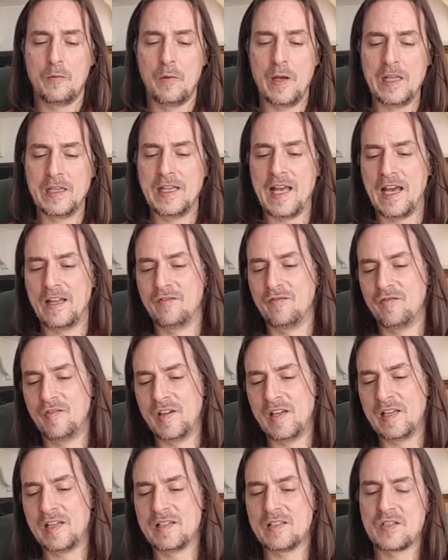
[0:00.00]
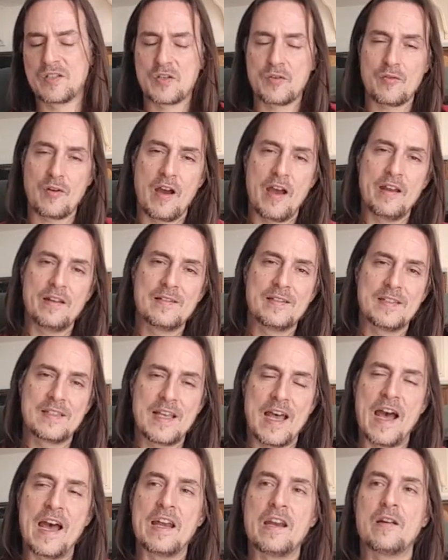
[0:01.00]
With that Venus trine
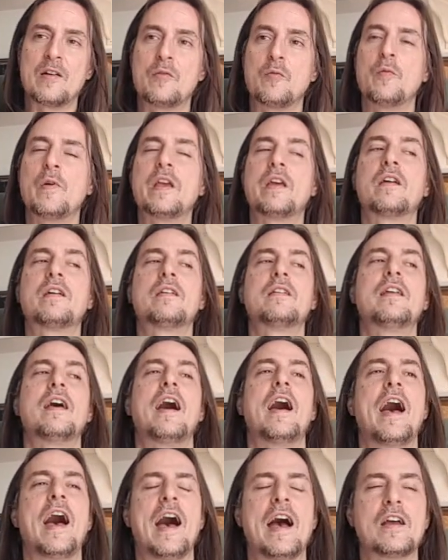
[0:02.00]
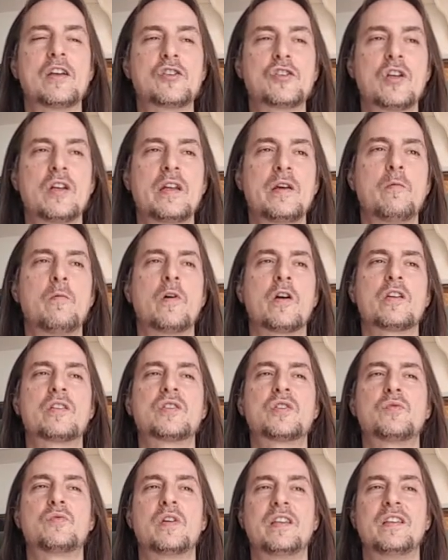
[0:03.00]
Saturn, we could actually work
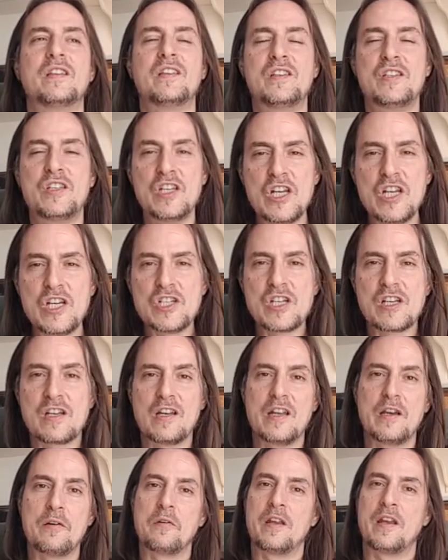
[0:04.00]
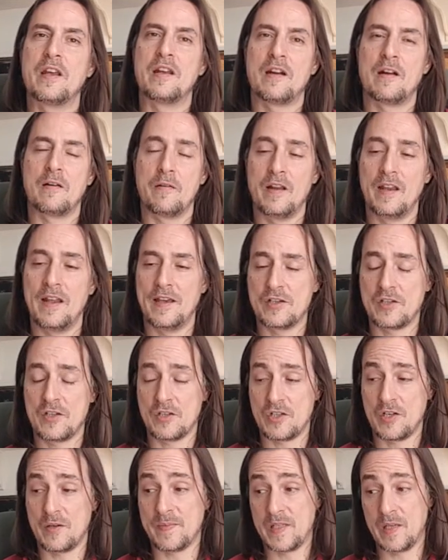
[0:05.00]
strategically within our
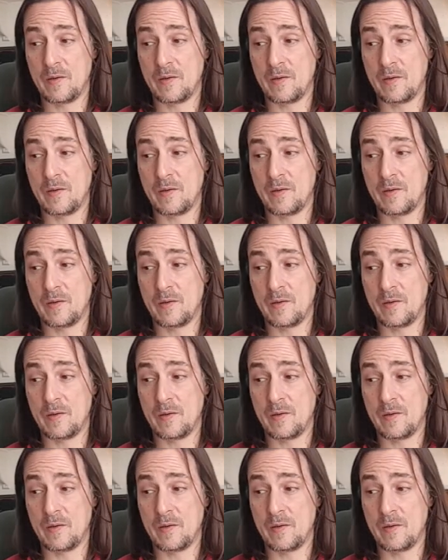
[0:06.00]
relationships.